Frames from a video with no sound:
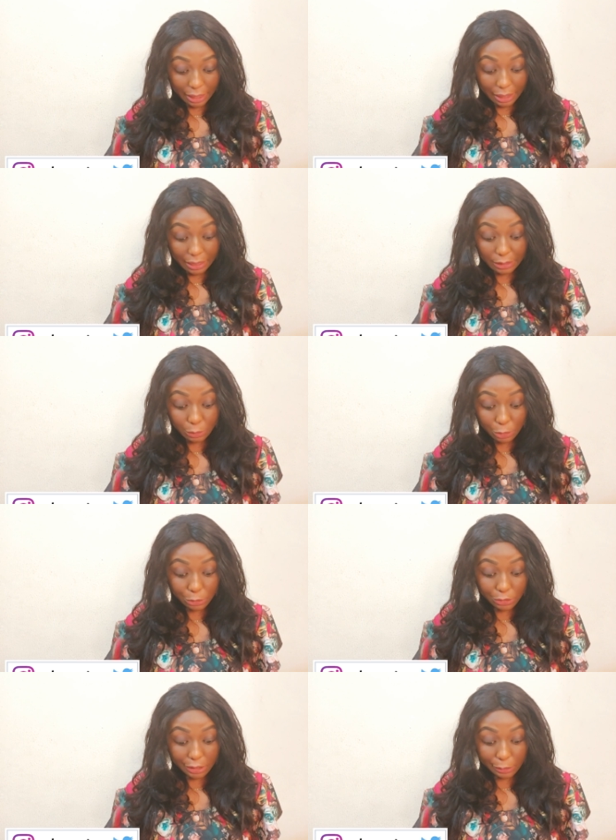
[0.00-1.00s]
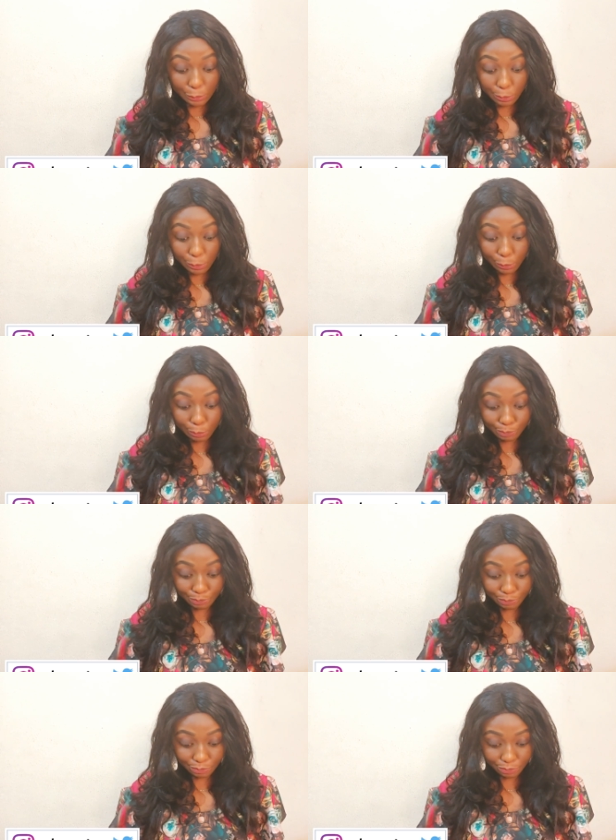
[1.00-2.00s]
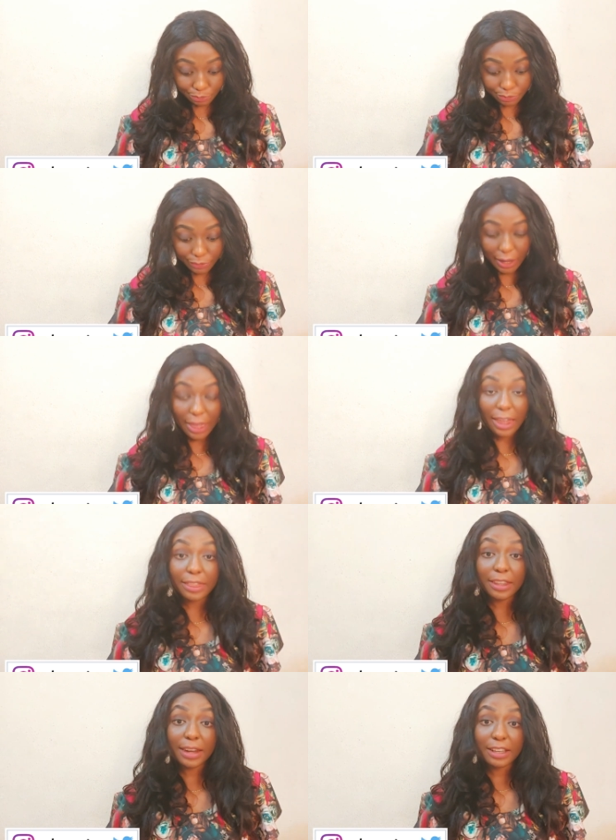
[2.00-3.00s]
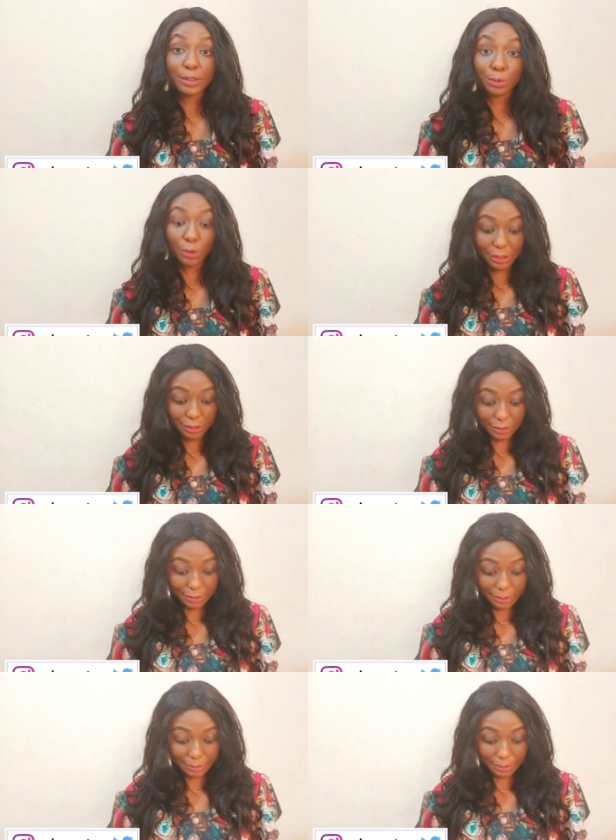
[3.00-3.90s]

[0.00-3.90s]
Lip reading: Let's go to the next one. Oh. The next one is,